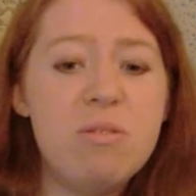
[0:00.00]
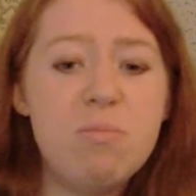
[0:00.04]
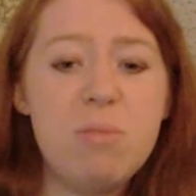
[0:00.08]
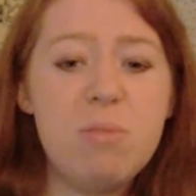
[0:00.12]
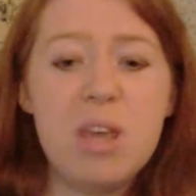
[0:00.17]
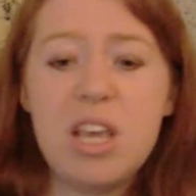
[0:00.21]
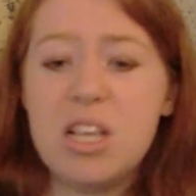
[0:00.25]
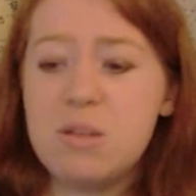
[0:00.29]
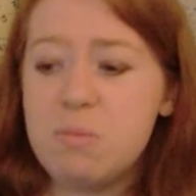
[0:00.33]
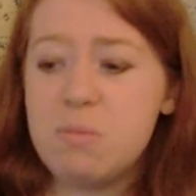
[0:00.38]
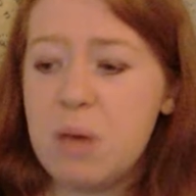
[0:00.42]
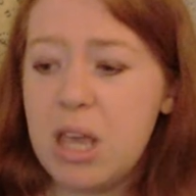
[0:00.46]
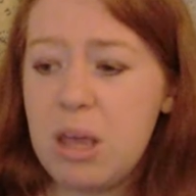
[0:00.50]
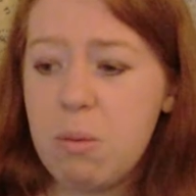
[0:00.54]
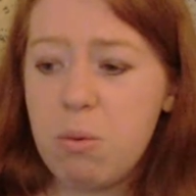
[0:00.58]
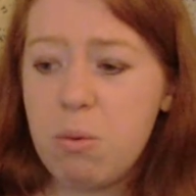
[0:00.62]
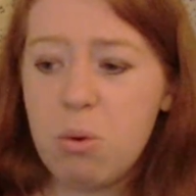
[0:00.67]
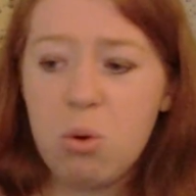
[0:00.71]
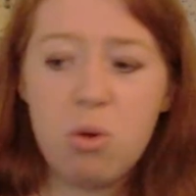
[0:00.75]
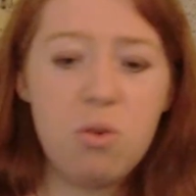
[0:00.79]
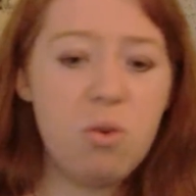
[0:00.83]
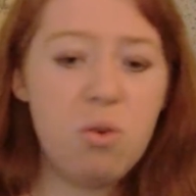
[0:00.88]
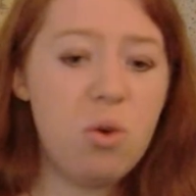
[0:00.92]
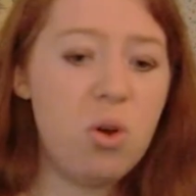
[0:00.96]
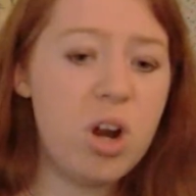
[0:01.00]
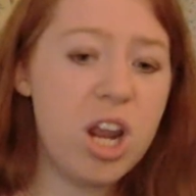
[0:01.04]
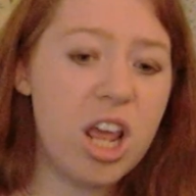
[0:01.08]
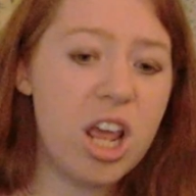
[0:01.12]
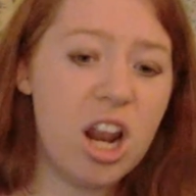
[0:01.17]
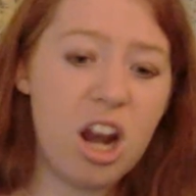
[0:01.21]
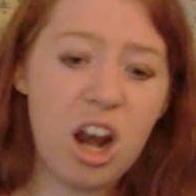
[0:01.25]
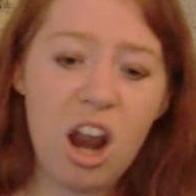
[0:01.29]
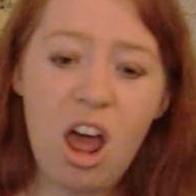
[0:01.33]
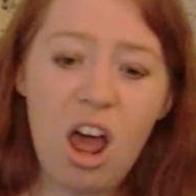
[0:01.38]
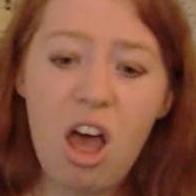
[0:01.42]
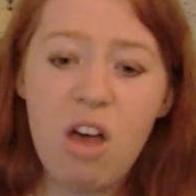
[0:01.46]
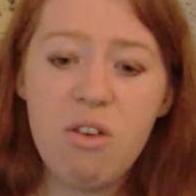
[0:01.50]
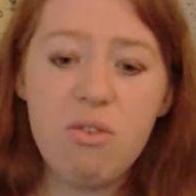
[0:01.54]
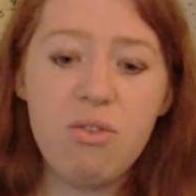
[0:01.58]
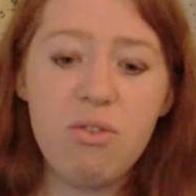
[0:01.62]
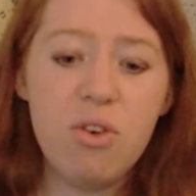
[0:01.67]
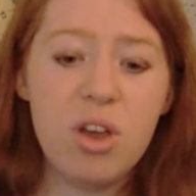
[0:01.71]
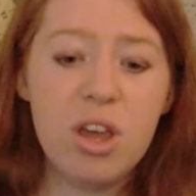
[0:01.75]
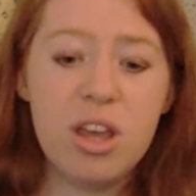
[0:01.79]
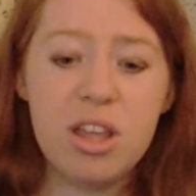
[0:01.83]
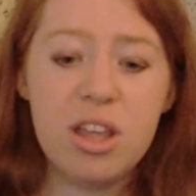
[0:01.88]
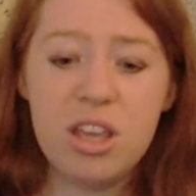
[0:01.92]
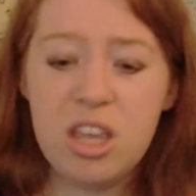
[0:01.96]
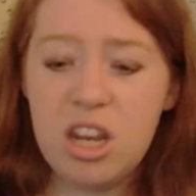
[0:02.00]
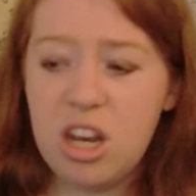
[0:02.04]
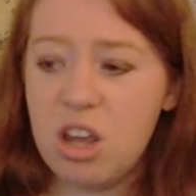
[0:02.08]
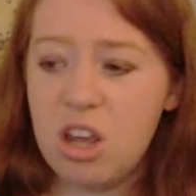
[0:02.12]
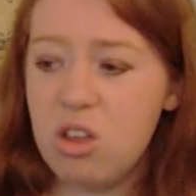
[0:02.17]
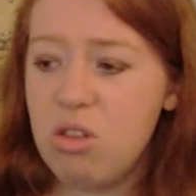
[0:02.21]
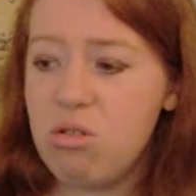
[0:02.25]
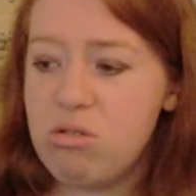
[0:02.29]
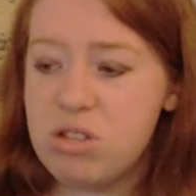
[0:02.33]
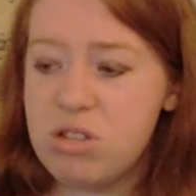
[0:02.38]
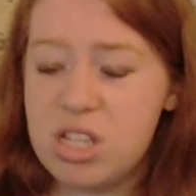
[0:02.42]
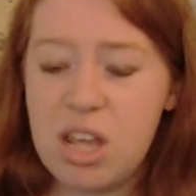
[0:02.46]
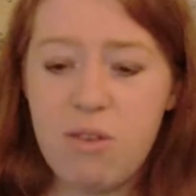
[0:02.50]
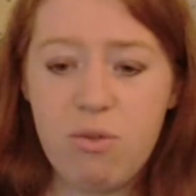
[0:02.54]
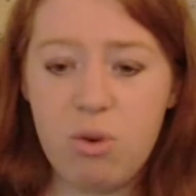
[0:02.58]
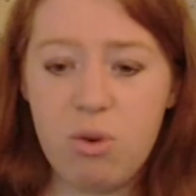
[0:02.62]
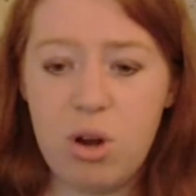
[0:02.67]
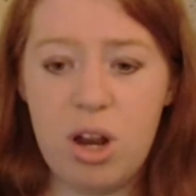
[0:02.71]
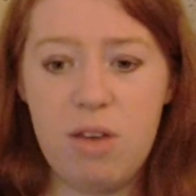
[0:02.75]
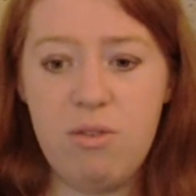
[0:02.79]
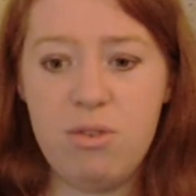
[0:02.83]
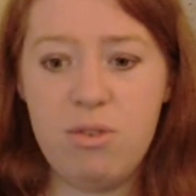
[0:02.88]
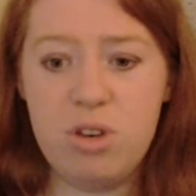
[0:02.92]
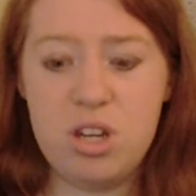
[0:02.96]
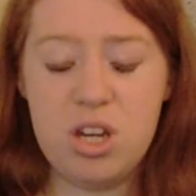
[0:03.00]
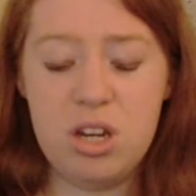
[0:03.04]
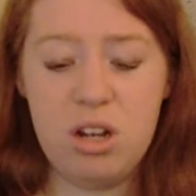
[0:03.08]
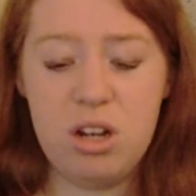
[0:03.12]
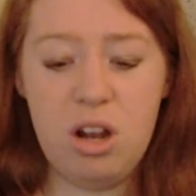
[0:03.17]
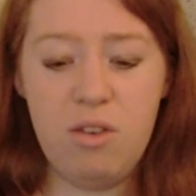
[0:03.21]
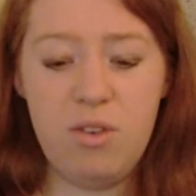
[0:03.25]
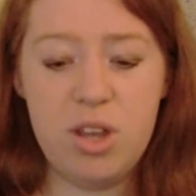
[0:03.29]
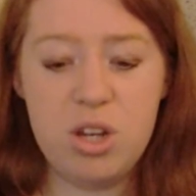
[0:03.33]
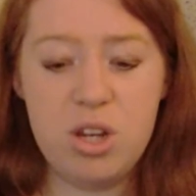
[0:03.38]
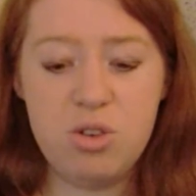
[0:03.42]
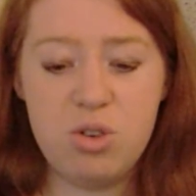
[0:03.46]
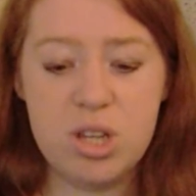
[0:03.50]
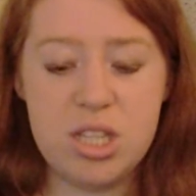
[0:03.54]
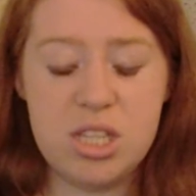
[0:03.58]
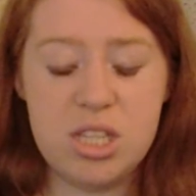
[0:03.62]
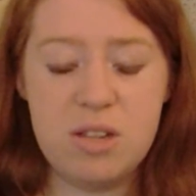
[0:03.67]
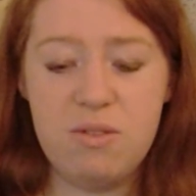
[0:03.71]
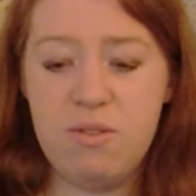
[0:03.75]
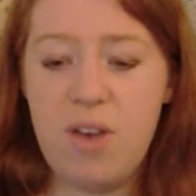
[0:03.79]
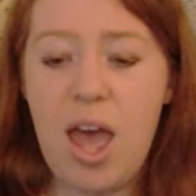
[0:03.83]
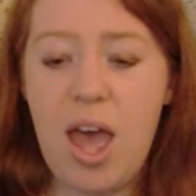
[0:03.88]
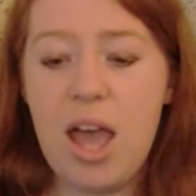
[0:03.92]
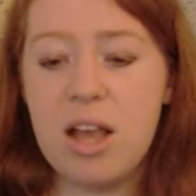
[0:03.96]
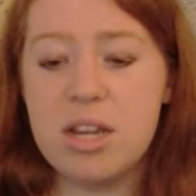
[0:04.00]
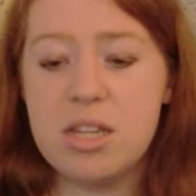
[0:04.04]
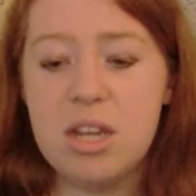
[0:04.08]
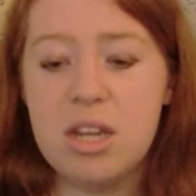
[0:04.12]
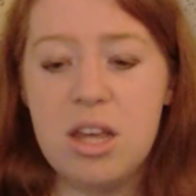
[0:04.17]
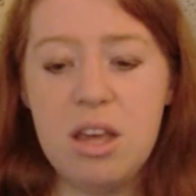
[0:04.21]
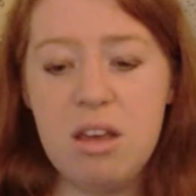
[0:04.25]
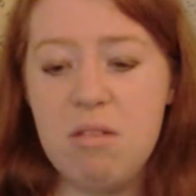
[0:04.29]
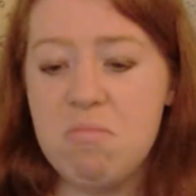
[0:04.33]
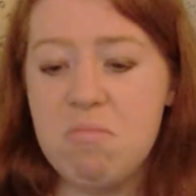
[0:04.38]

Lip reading: These people are falling in love. You know, there are several love interests, in fact.